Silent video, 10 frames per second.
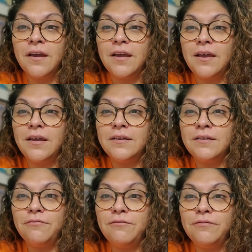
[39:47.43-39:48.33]

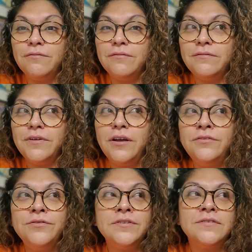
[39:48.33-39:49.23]
And
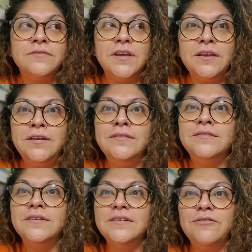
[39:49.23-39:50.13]
hundreds of
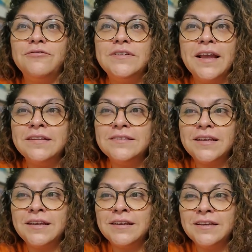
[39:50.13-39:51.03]
kids
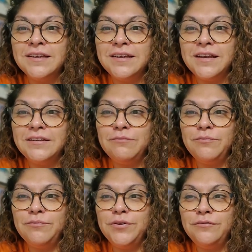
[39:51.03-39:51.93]
dancing in
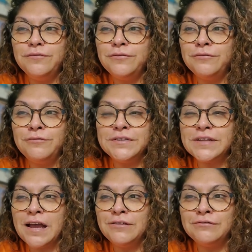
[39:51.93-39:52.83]
beautiful
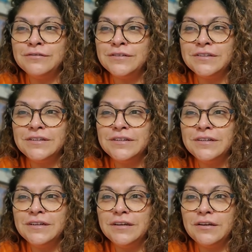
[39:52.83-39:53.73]
recitals.
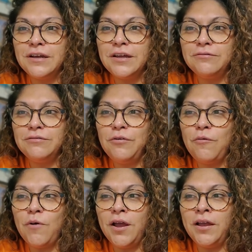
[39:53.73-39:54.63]
I don't know
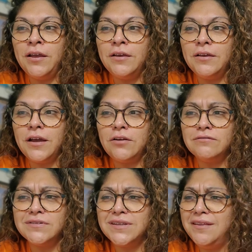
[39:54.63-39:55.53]
why I don't
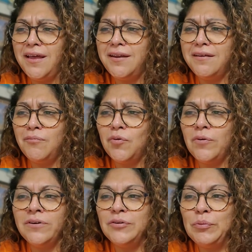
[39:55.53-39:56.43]
see that
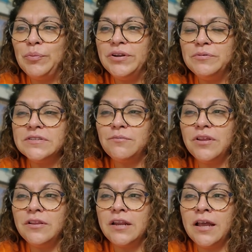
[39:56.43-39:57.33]
anymore, but it was
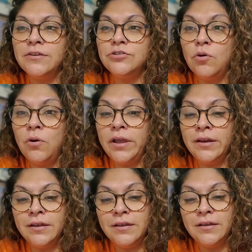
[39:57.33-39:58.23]
something that I
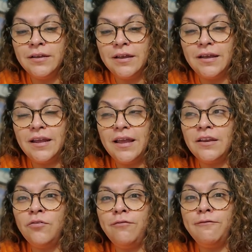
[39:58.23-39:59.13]
enjoyed. And I had
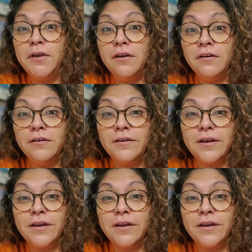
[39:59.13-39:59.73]
no fear.